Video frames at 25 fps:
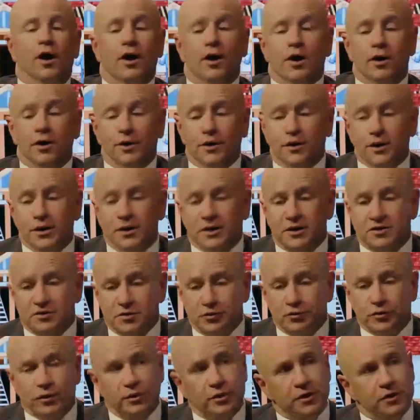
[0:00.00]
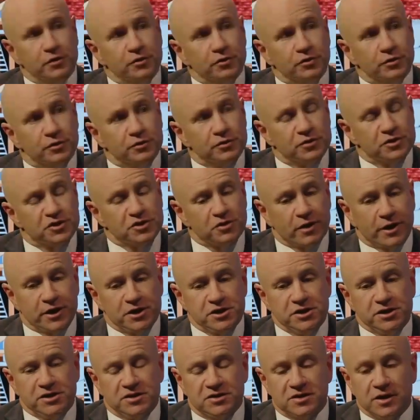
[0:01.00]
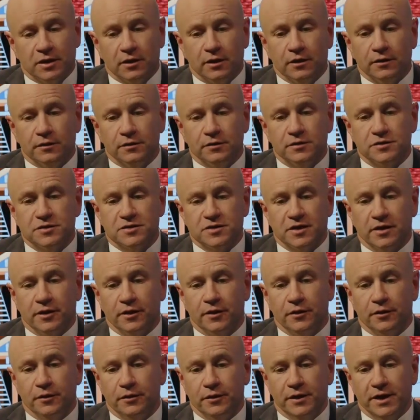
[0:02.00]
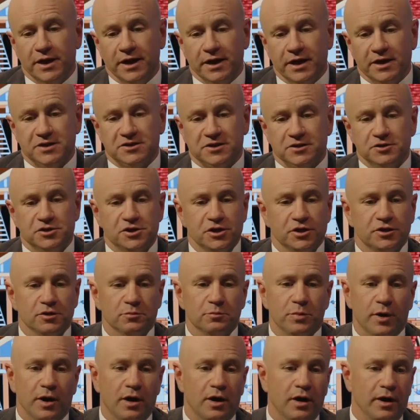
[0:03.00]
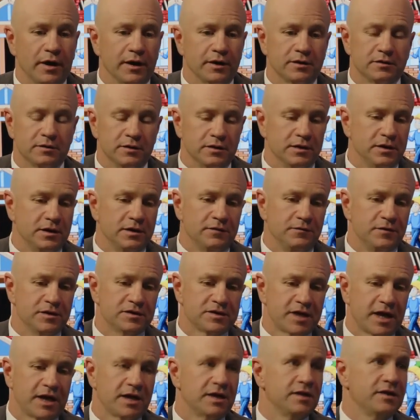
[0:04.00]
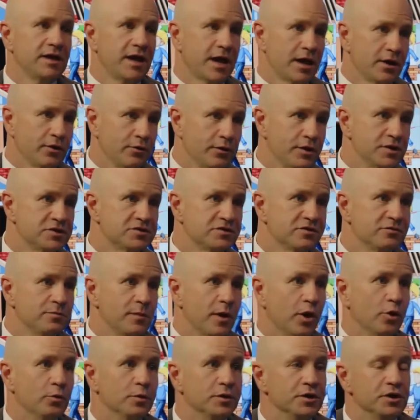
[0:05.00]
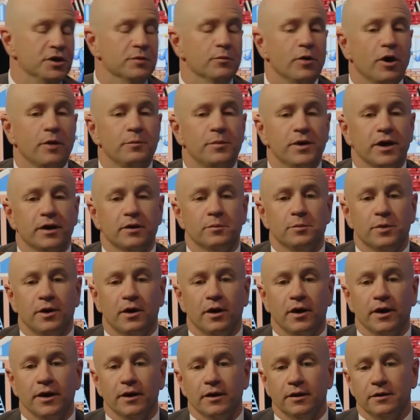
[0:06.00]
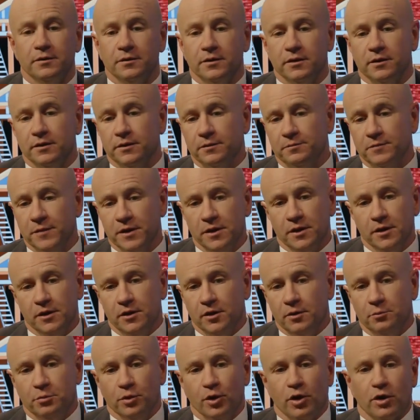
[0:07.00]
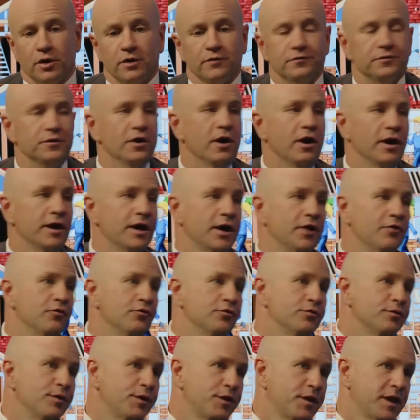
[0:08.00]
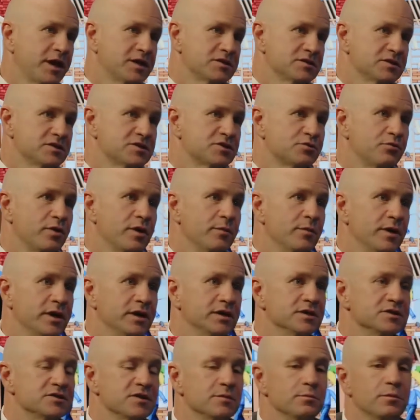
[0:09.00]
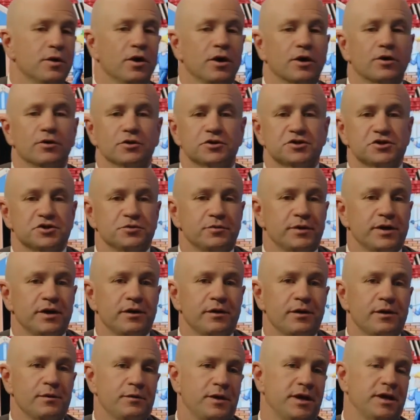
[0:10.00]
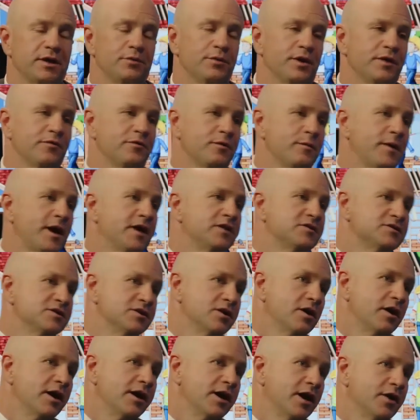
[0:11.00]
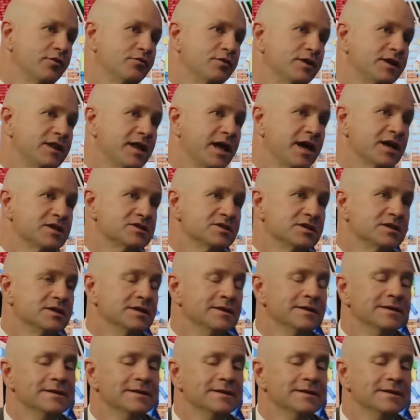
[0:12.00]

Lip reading: and I think that's a really good strategy. So in essence, you could buy, if you're taking the outer east of Melbourne, you might be able to buy a block of 900 to 1,000 square metres. It might cost you anywhere from 8 to 900,000.